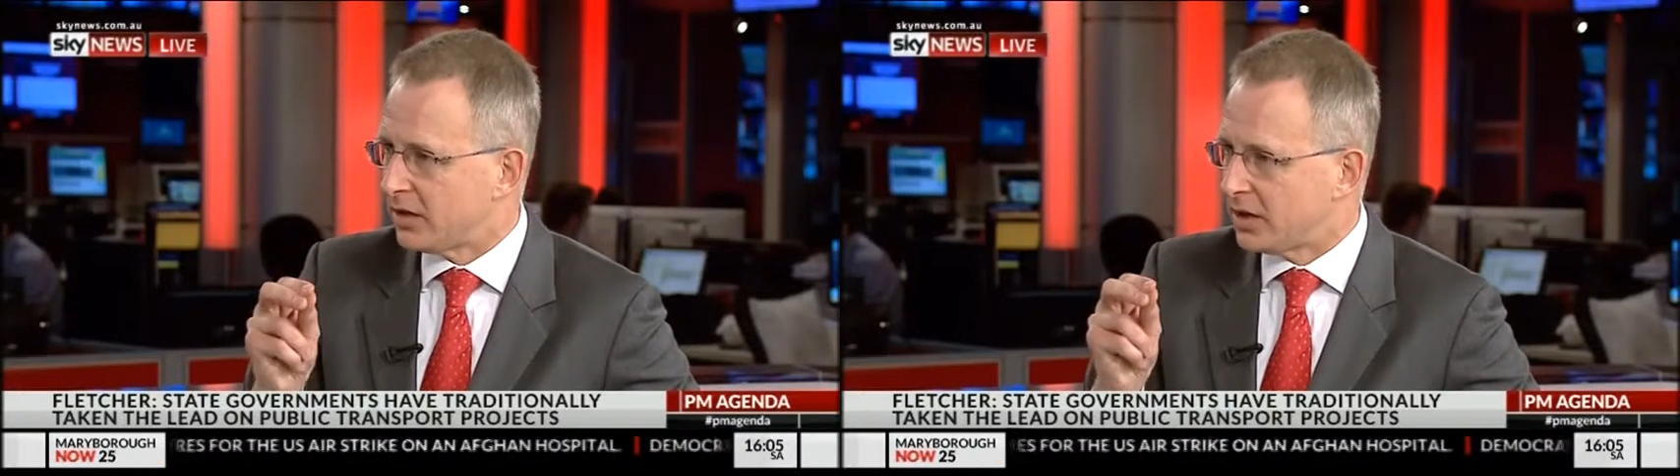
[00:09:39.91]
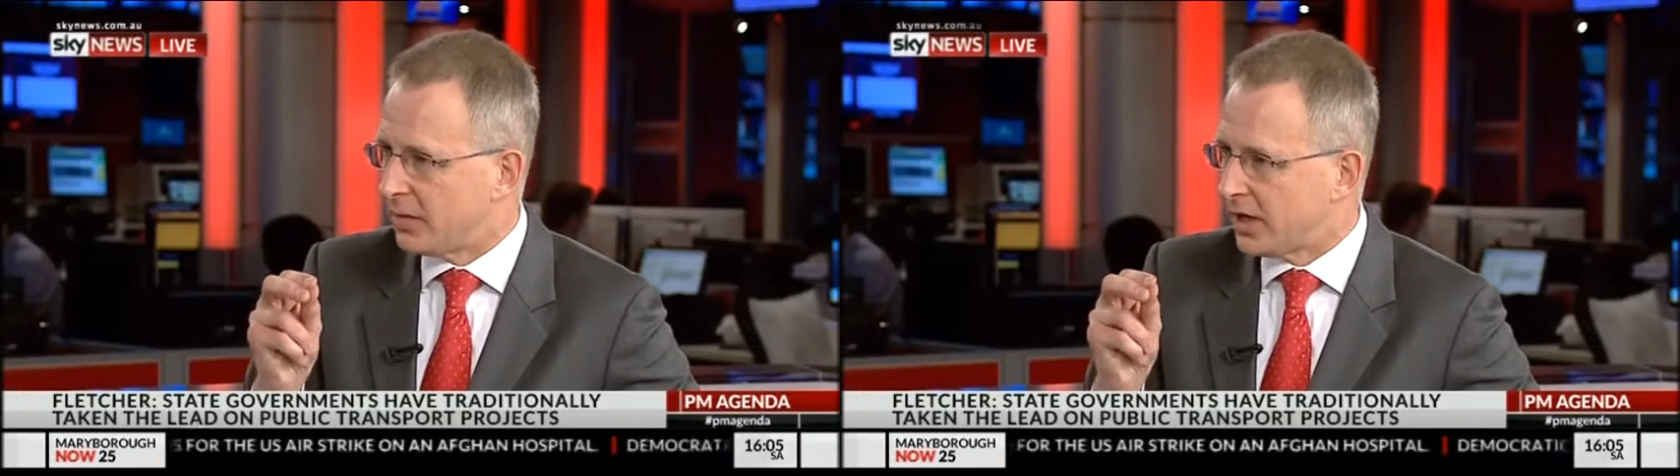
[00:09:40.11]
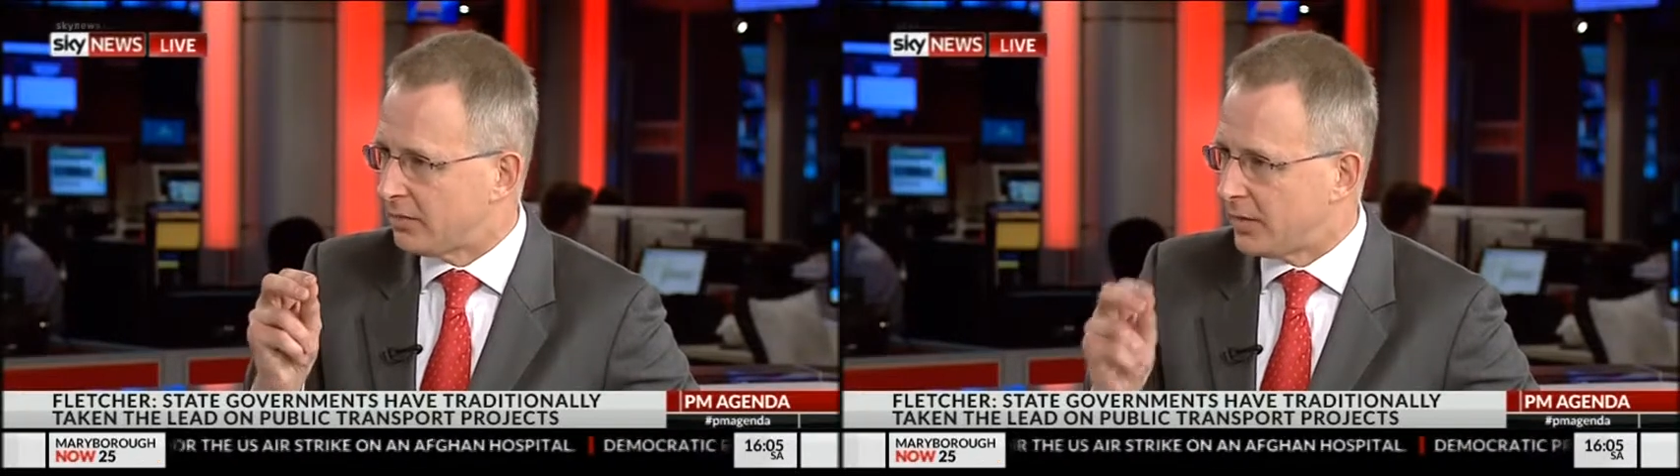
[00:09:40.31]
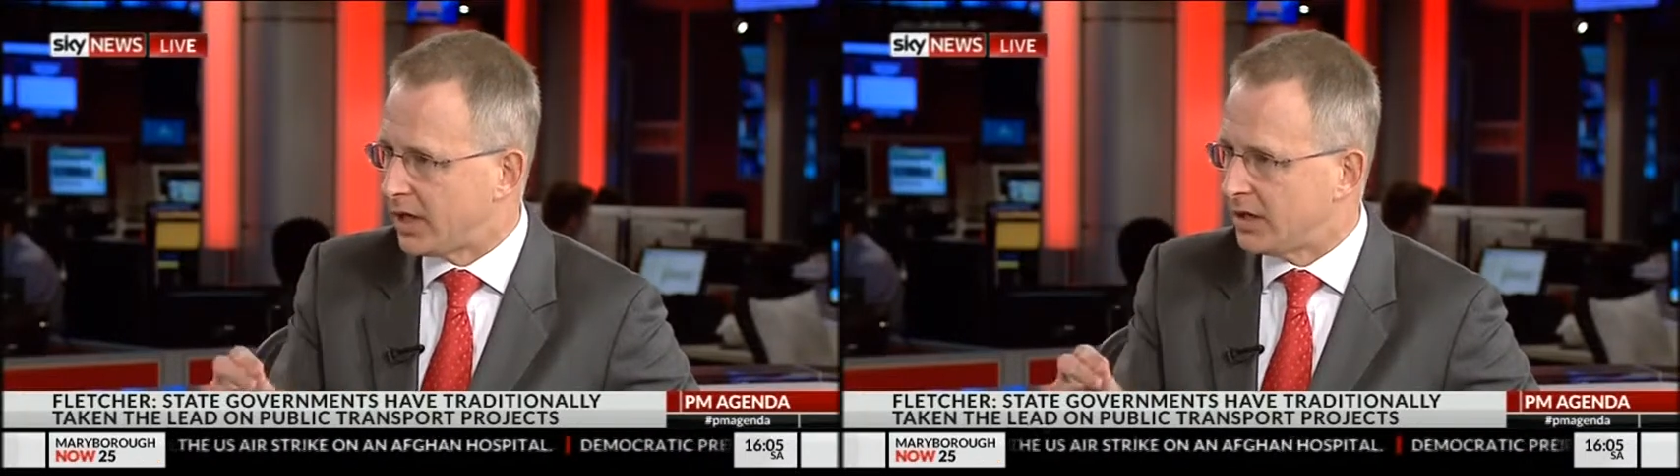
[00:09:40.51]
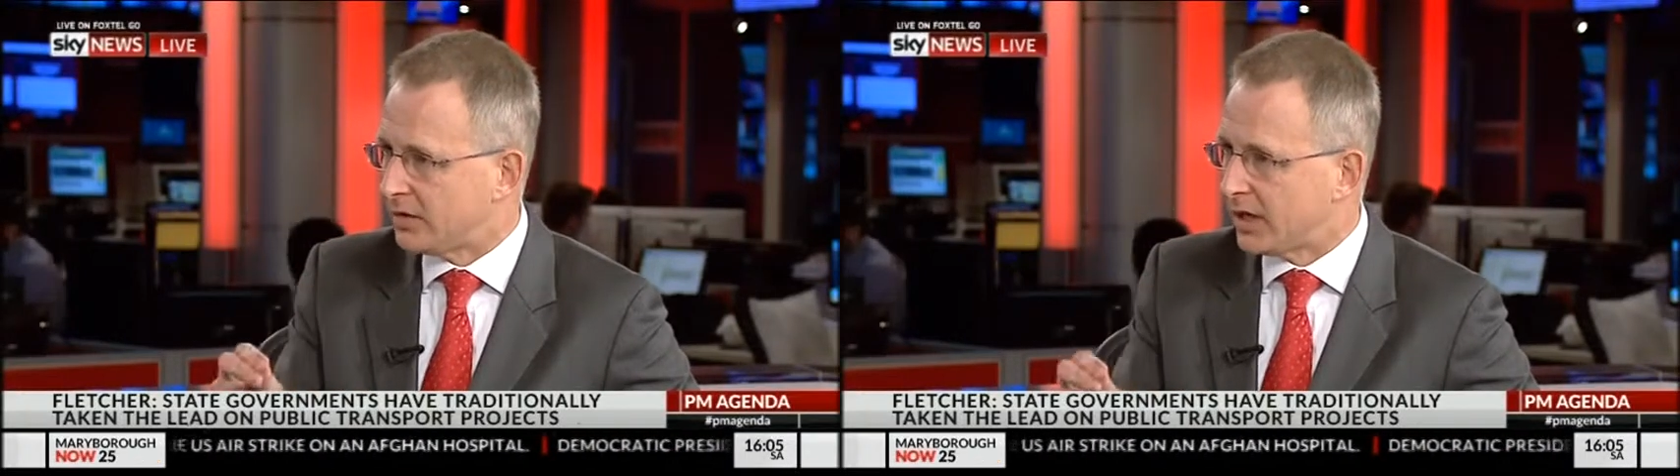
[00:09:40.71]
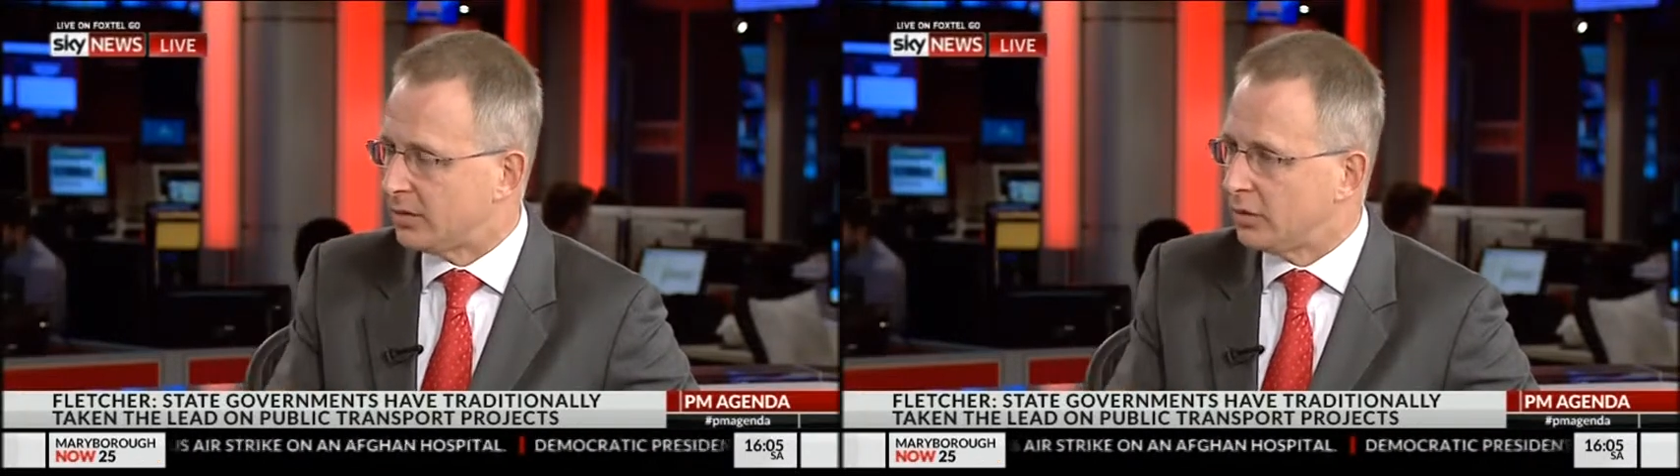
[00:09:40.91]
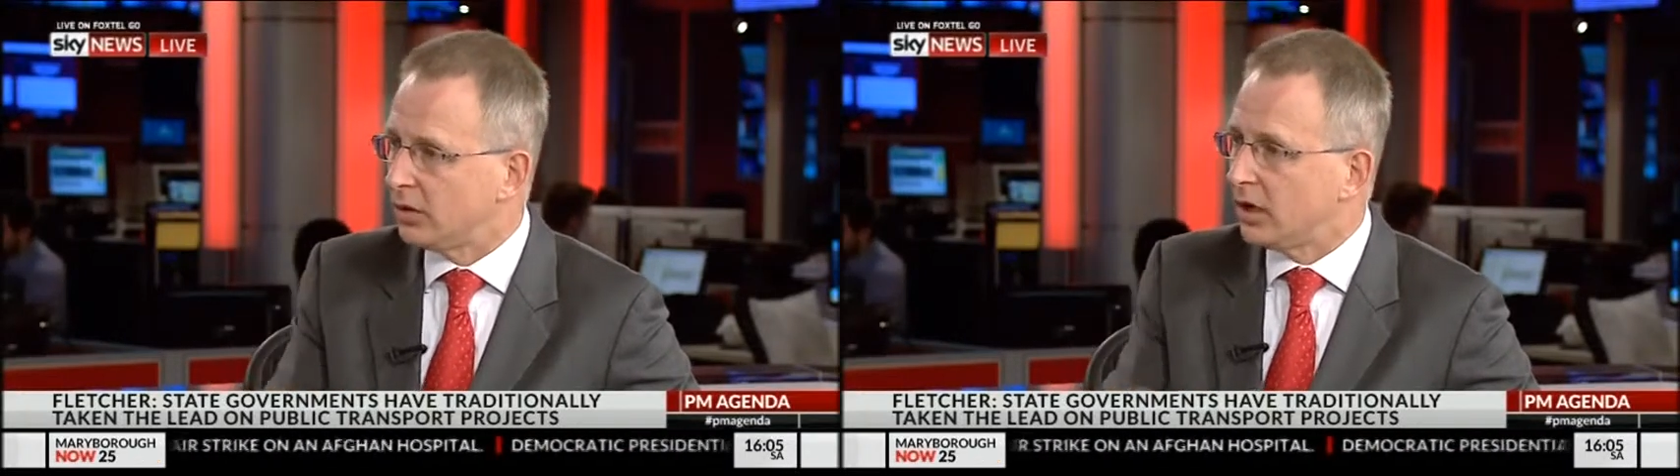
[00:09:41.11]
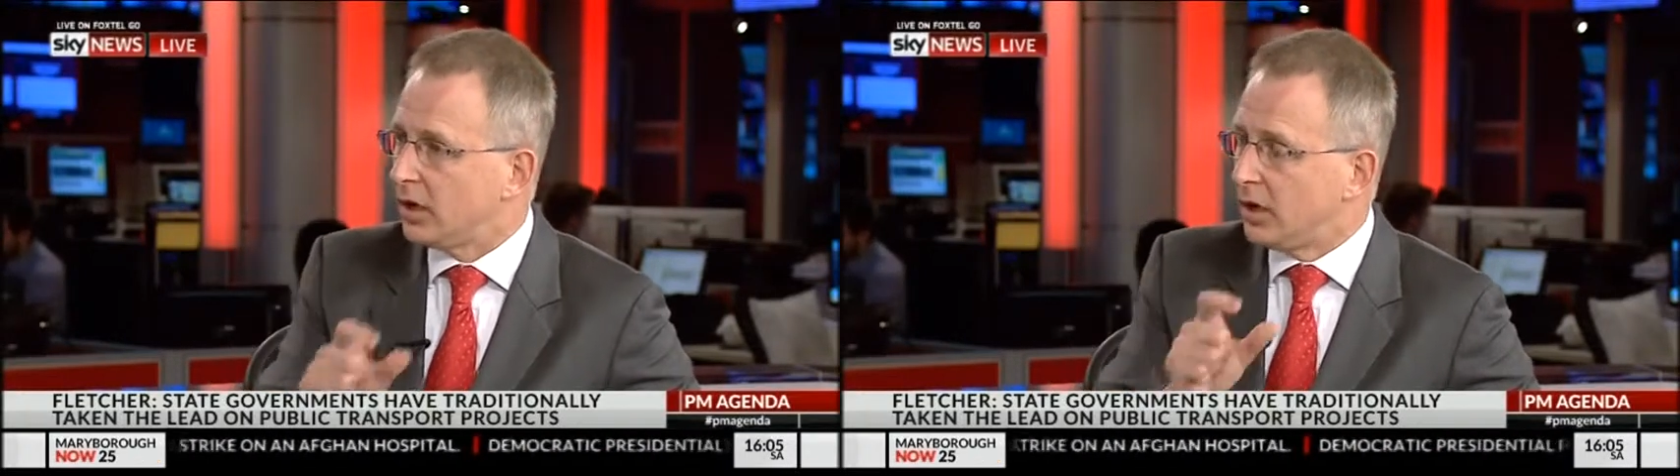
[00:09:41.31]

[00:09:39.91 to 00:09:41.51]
on the amount of money available.